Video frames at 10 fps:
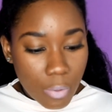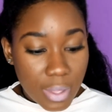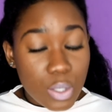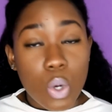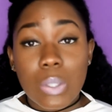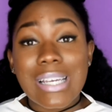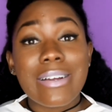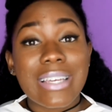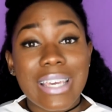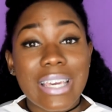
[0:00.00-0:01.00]
This whole
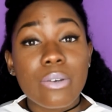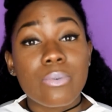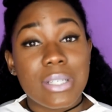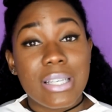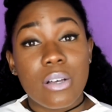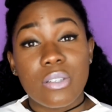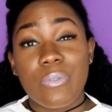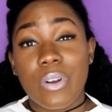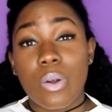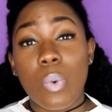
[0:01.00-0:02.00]
entire kit retails
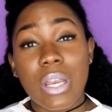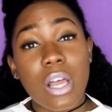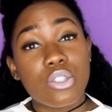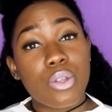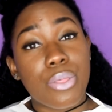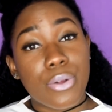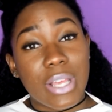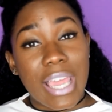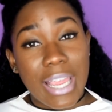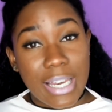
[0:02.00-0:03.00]
for
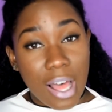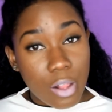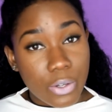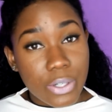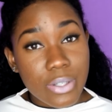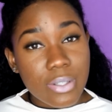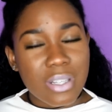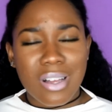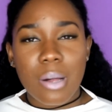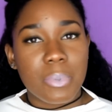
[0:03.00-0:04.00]
$138
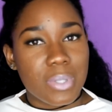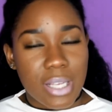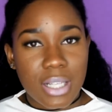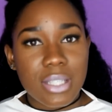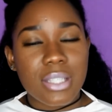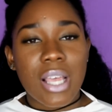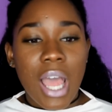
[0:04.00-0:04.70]
and a couple cents.